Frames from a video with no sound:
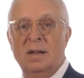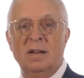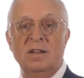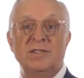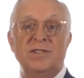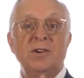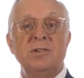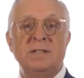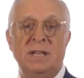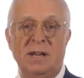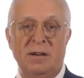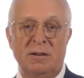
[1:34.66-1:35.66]

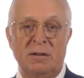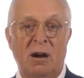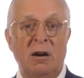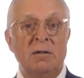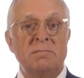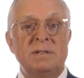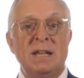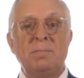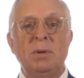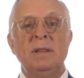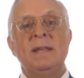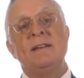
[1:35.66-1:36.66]
Concerns here are
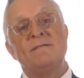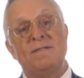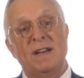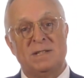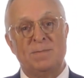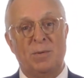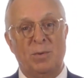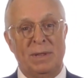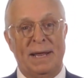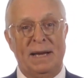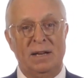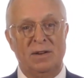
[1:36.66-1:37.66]
typically
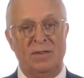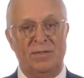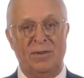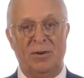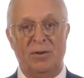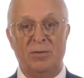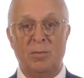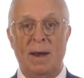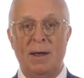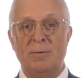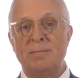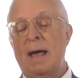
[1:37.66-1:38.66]
investment-related concerns
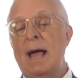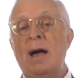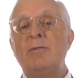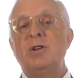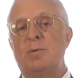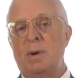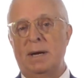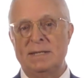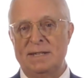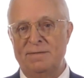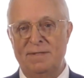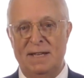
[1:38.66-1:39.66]
around how your
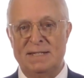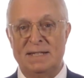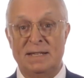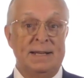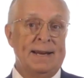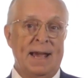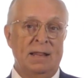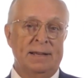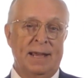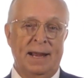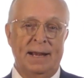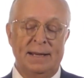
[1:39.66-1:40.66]
money's invested and
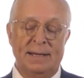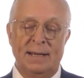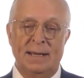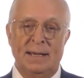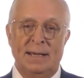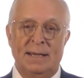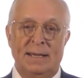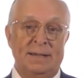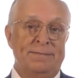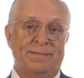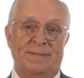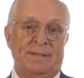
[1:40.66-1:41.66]
allocated, if